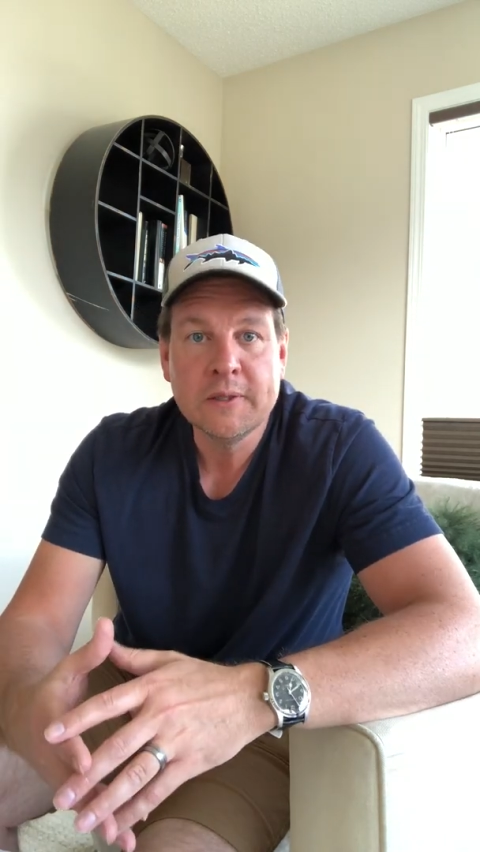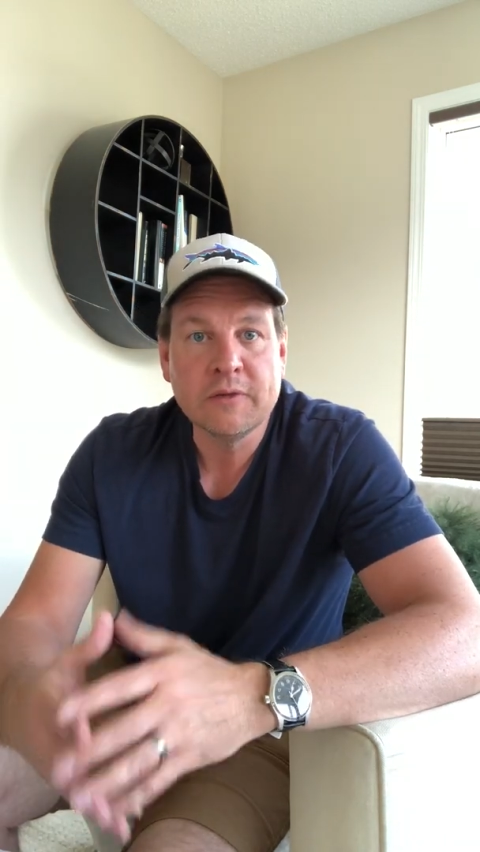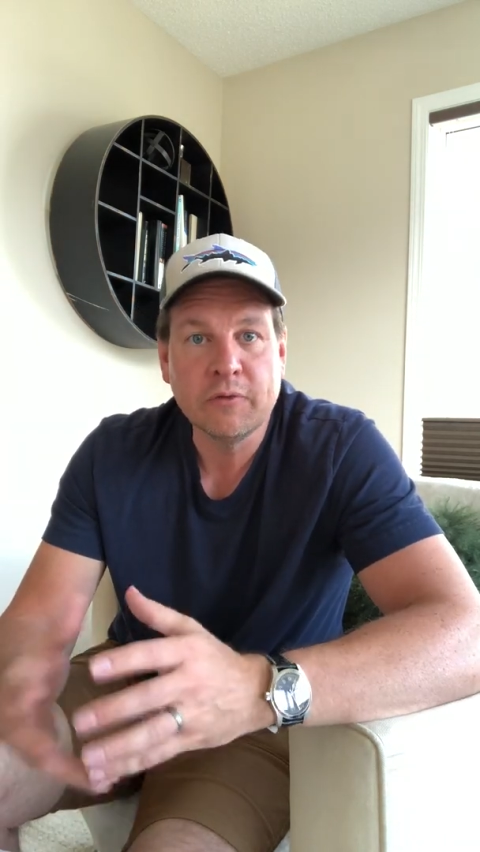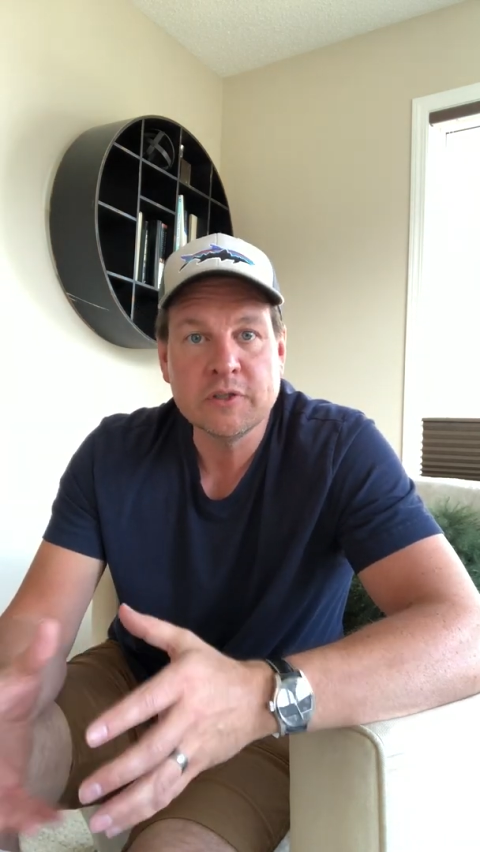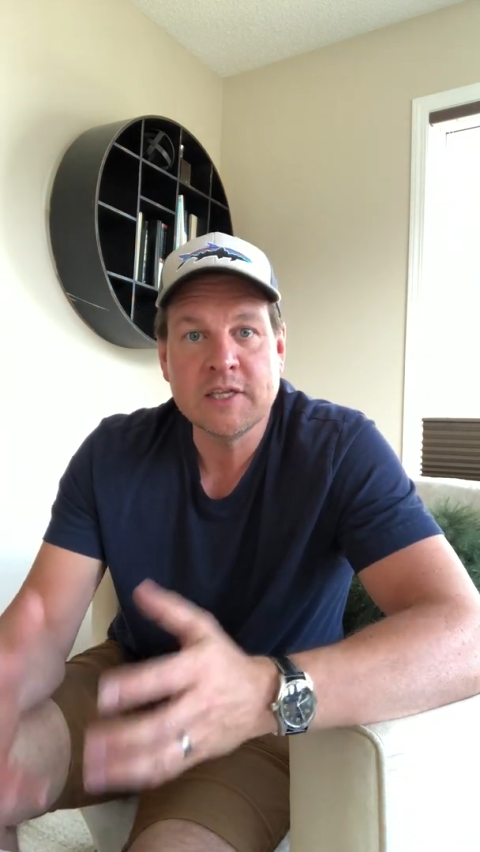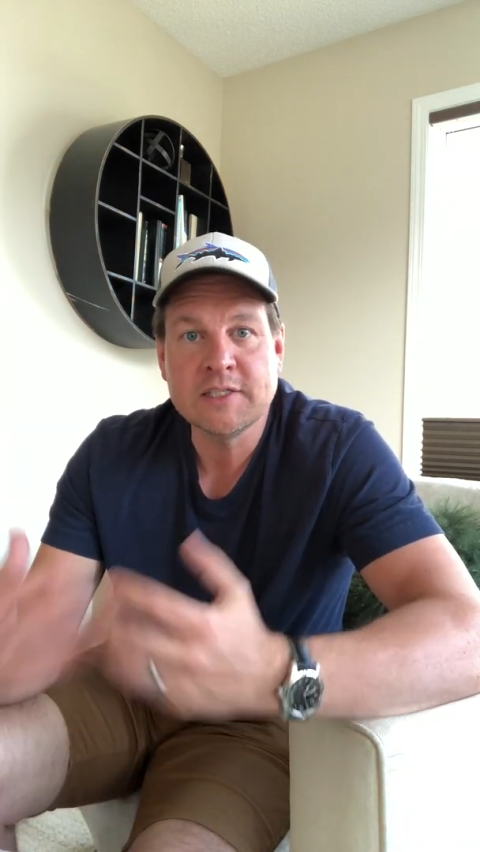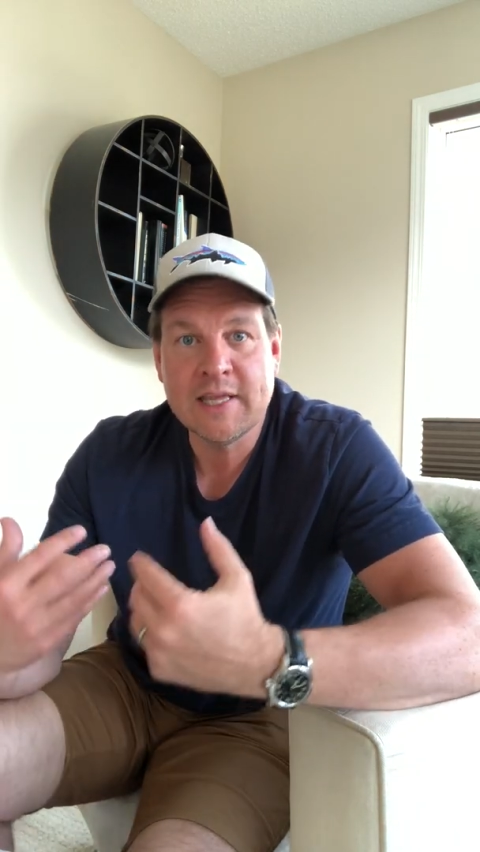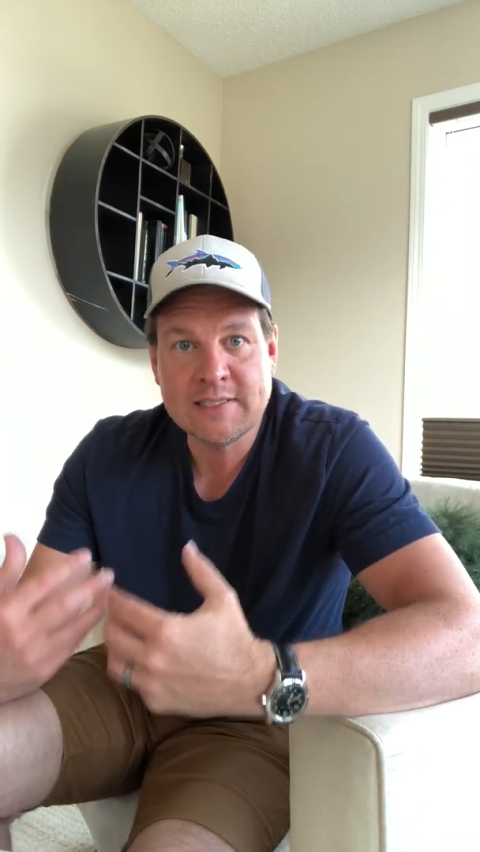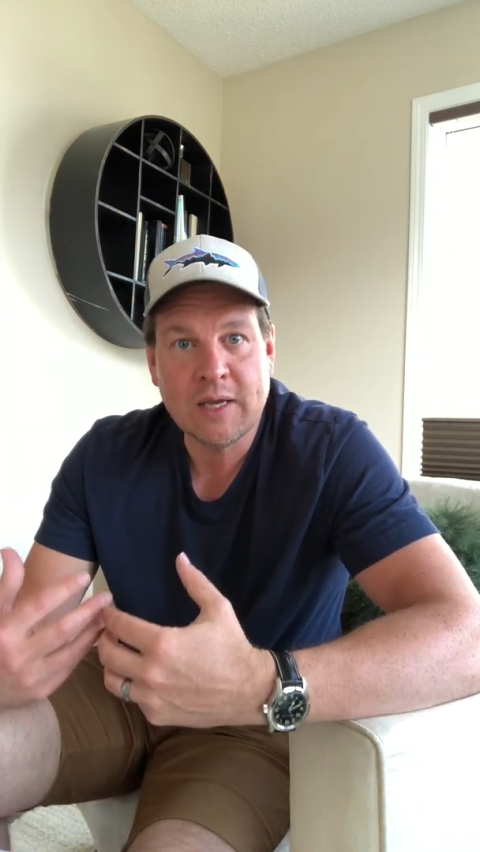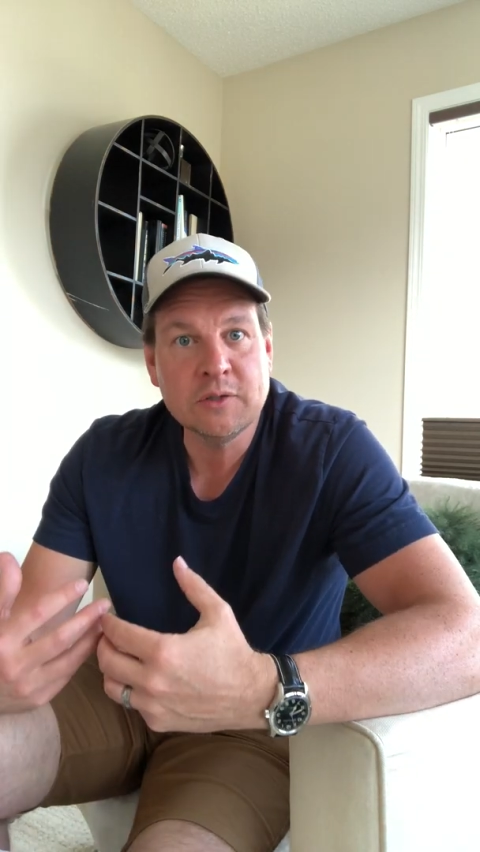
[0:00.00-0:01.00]
the verse that
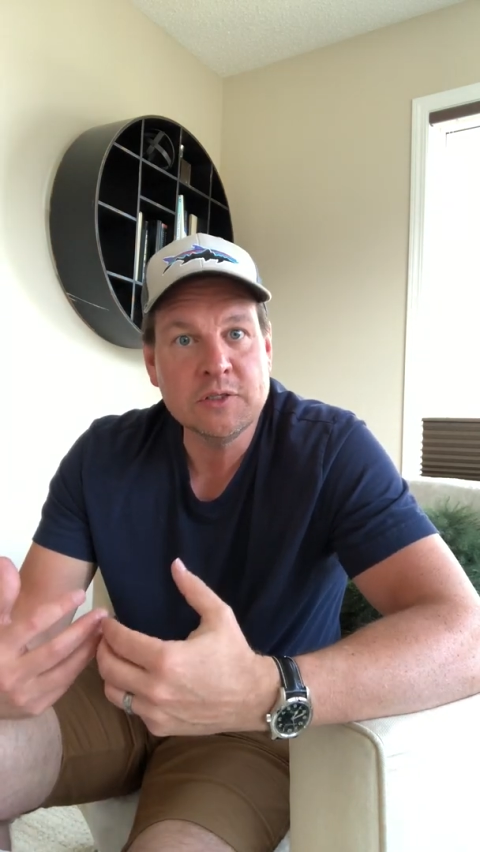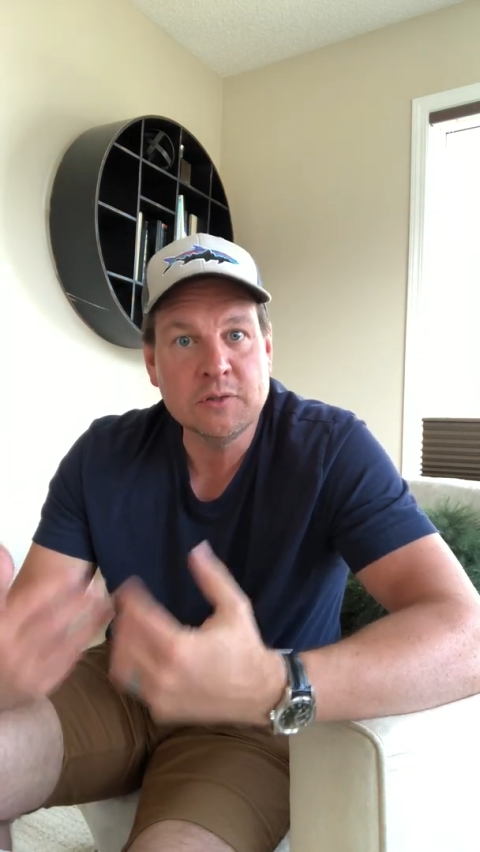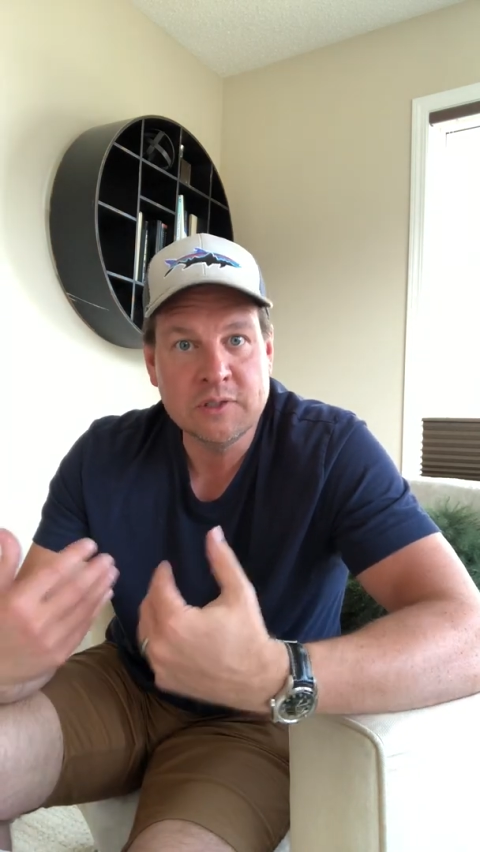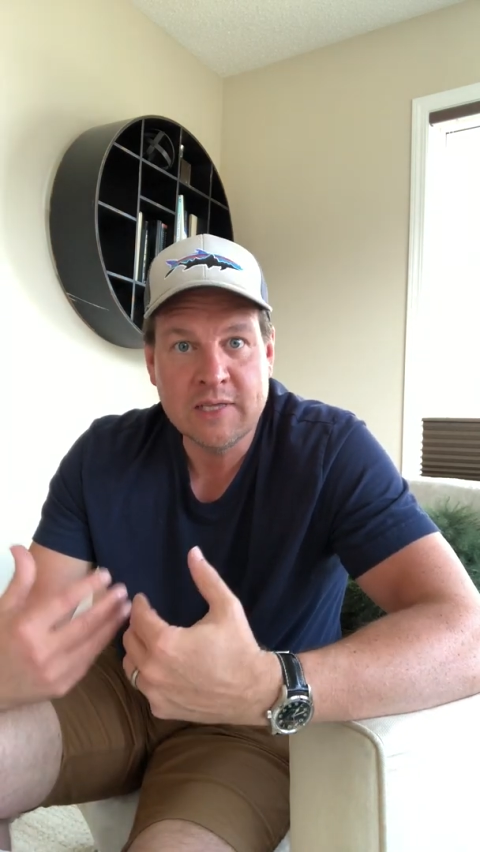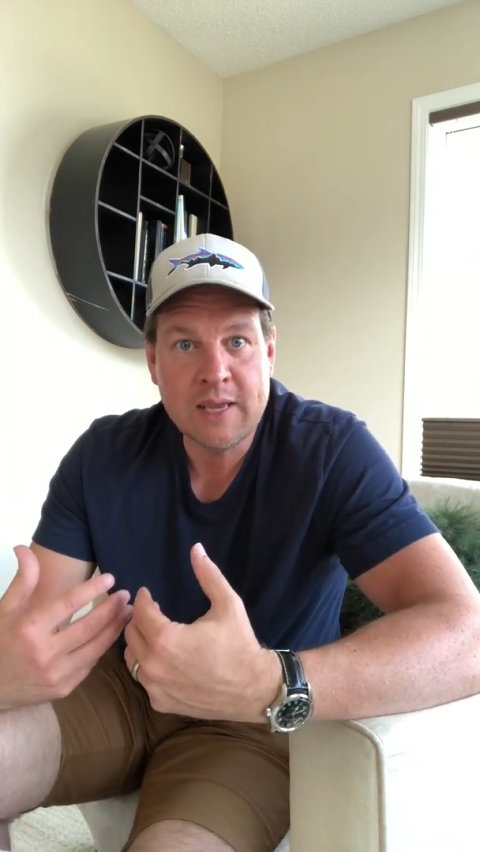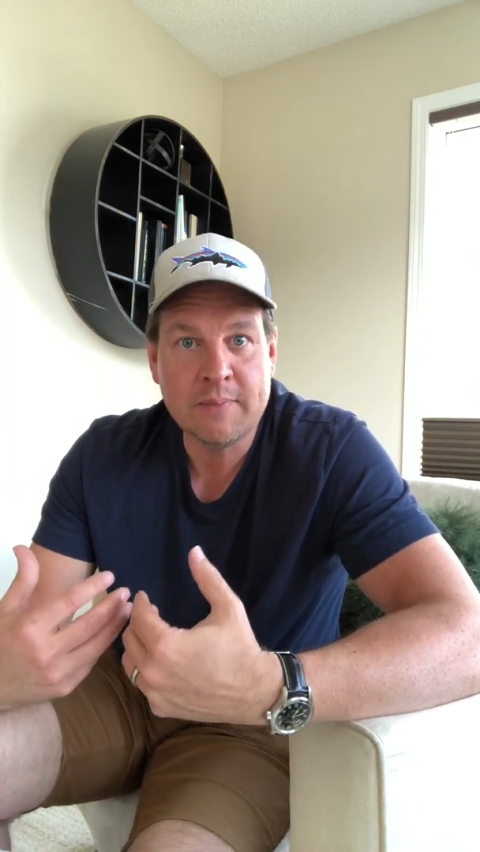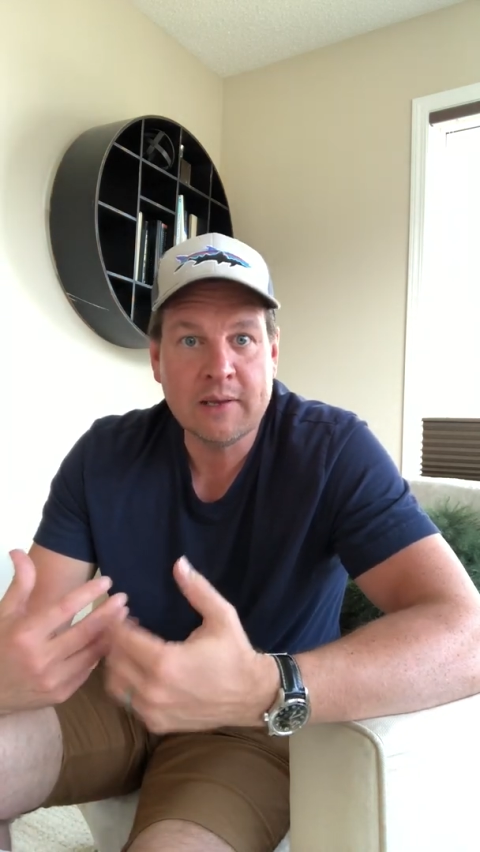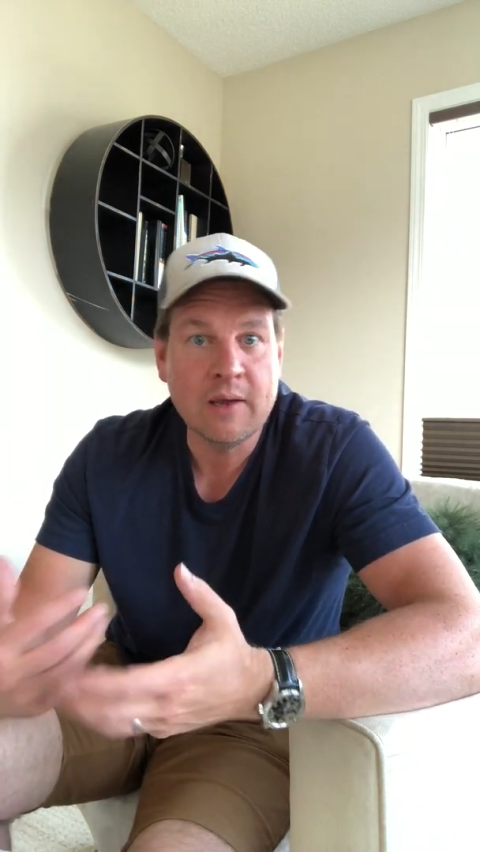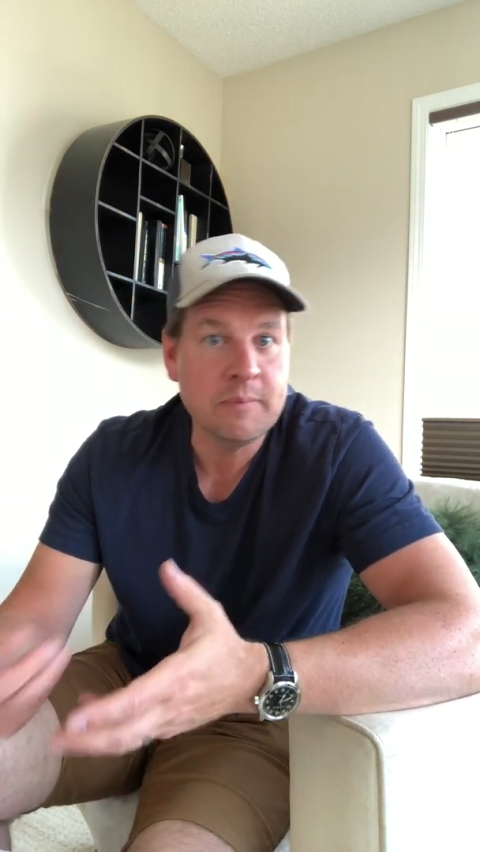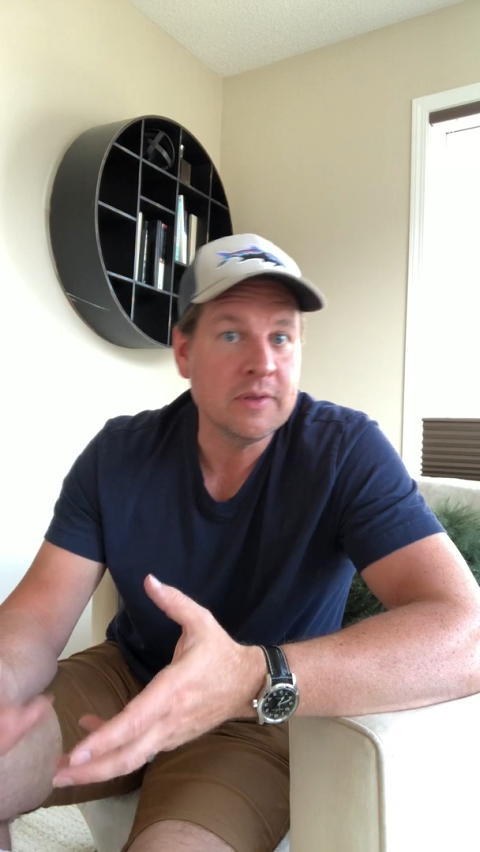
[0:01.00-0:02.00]
stands out to you today might
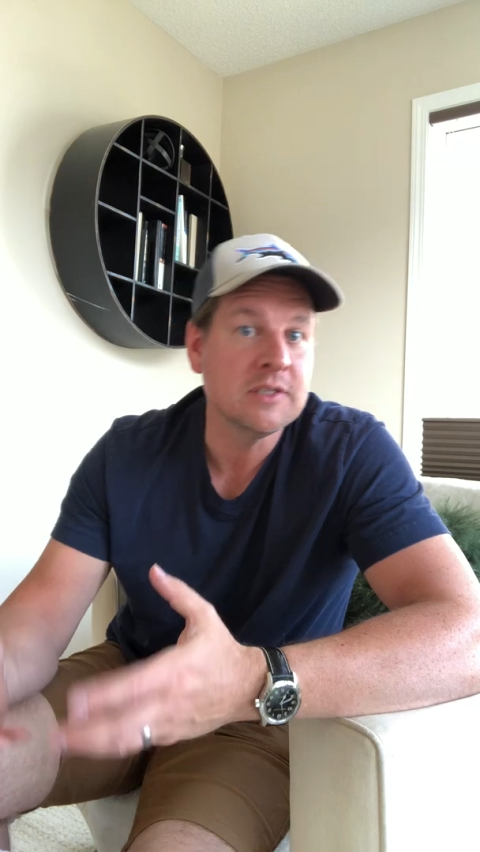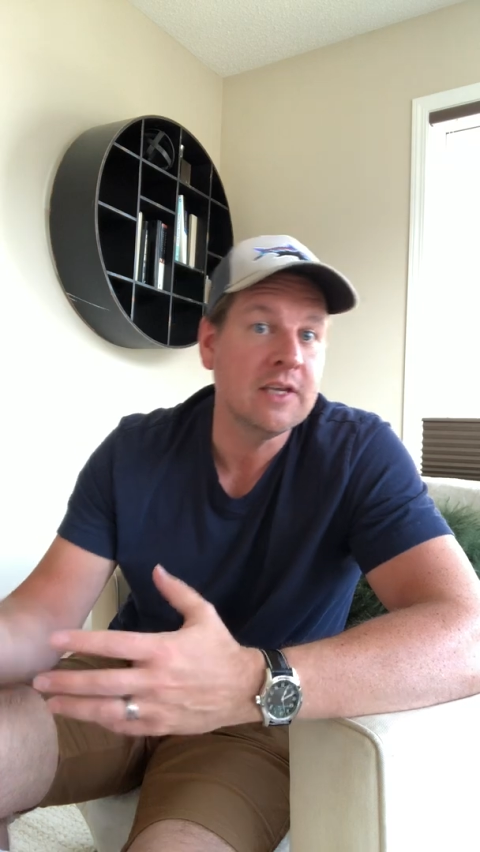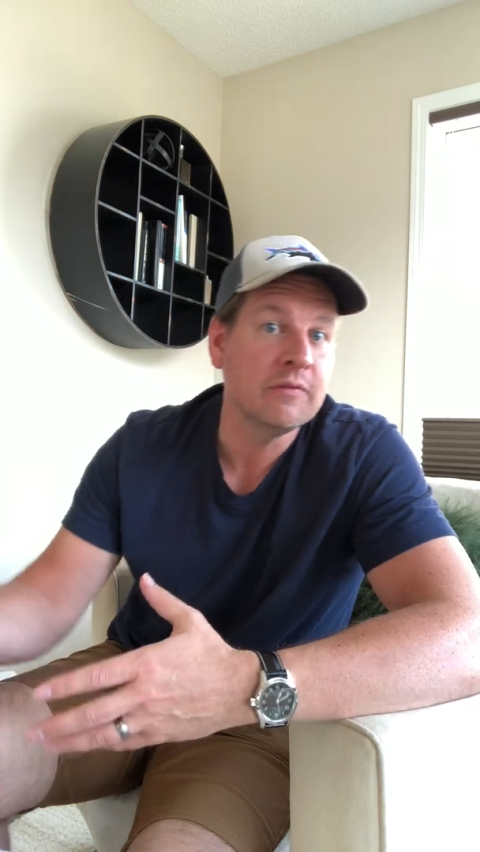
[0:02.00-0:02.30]
not be the same